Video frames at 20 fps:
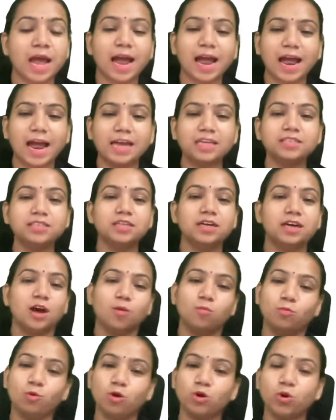And
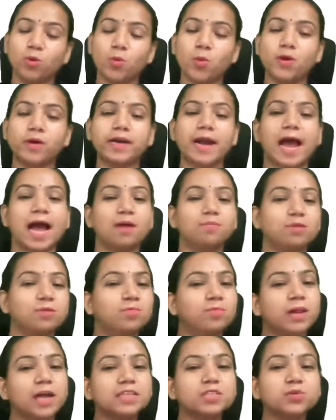moreover, I am a
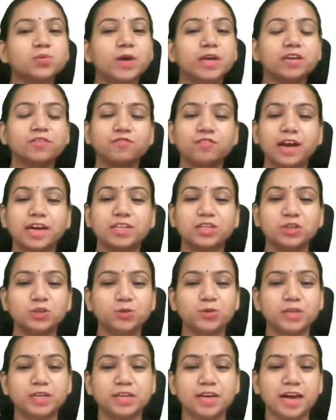plus verified
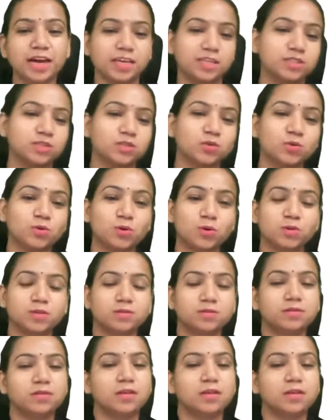tutor, guys. So